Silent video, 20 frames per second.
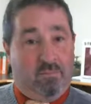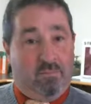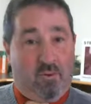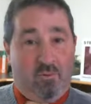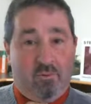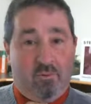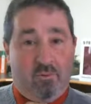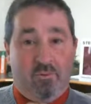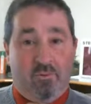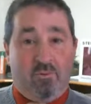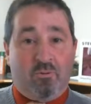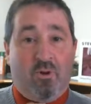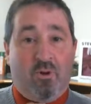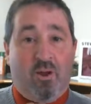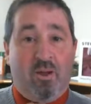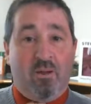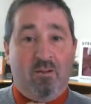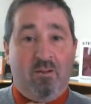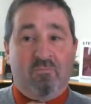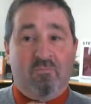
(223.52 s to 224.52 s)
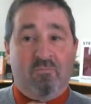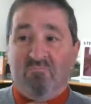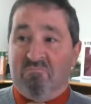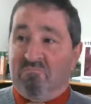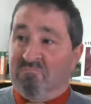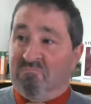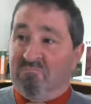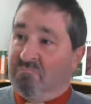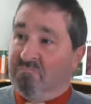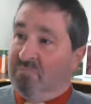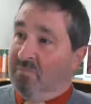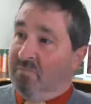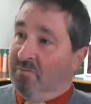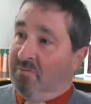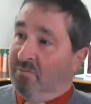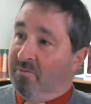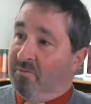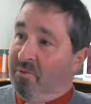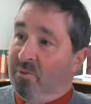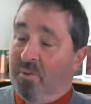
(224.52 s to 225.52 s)
those who try it,
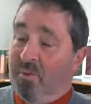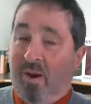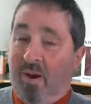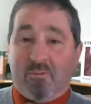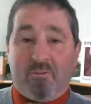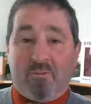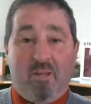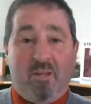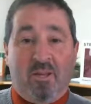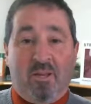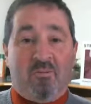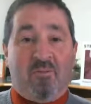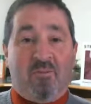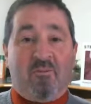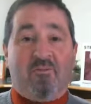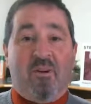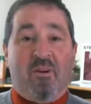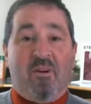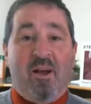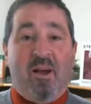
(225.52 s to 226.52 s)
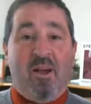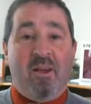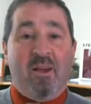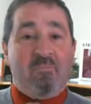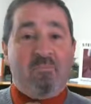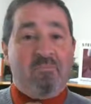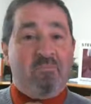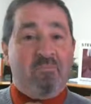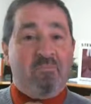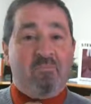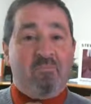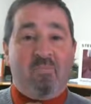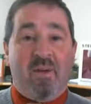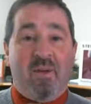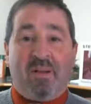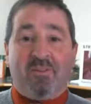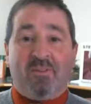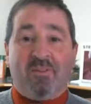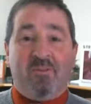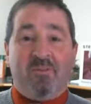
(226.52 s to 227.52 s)
a few hours later are fine,
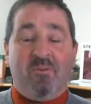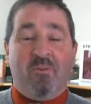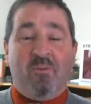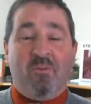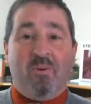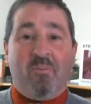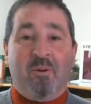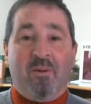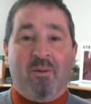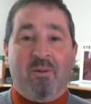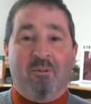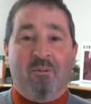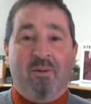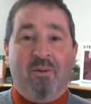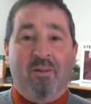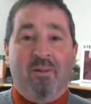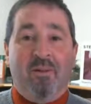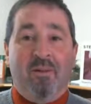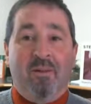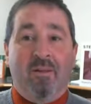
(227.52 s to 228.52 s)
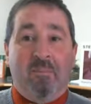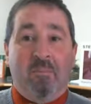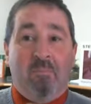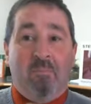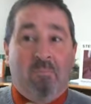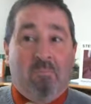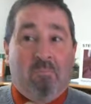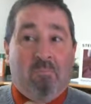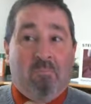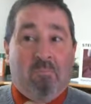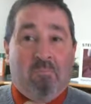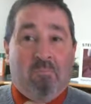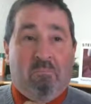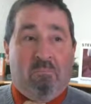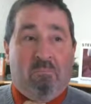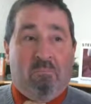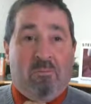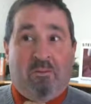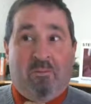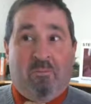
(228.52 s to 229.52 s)
back to normal.
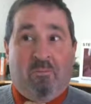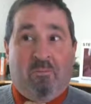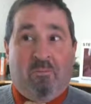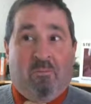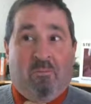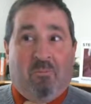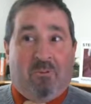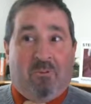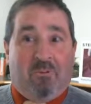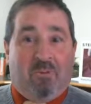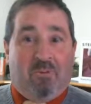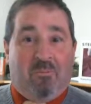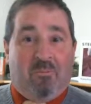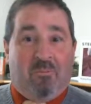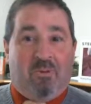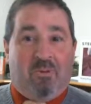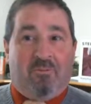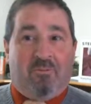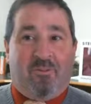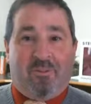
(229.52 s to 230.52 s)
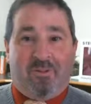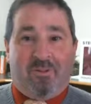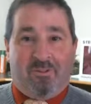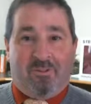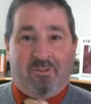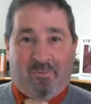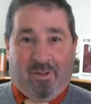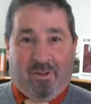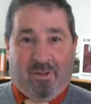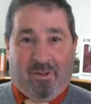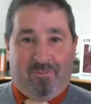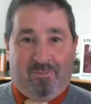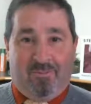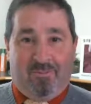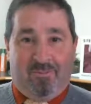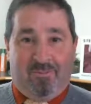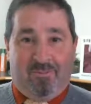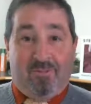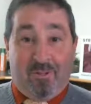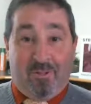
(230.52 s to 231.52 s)
They say, what's the big fuss about?
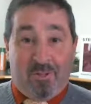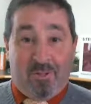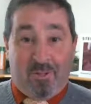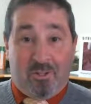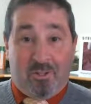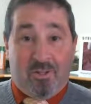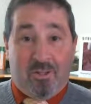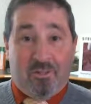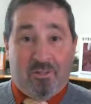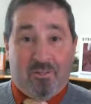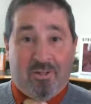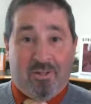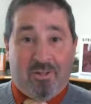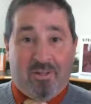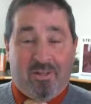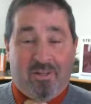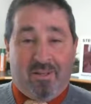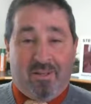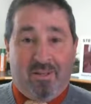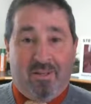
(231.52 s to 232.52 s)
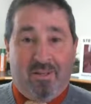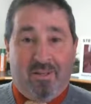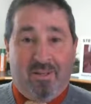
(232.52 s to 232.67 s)
Legitimately.